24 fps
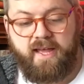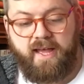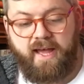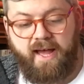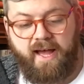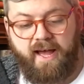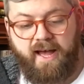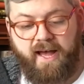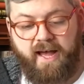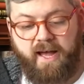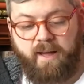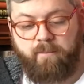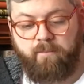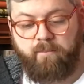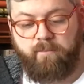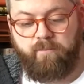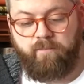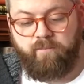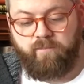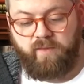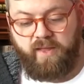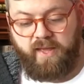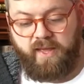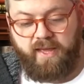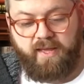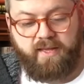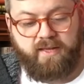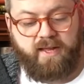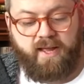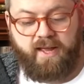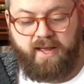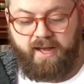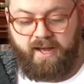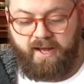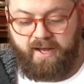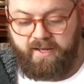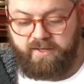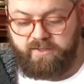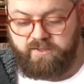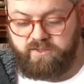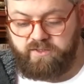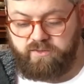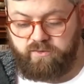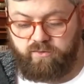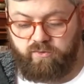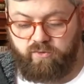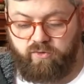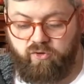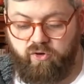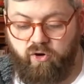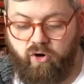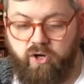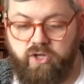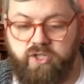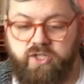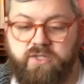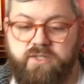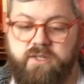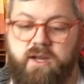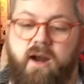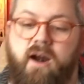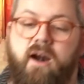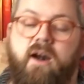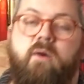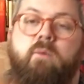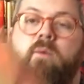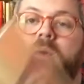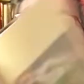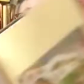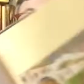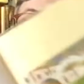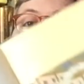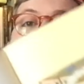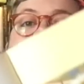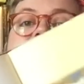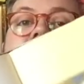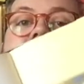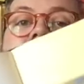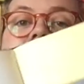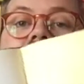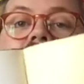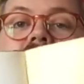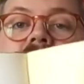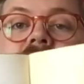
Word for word: Um, it, it has gorgeous artwork in it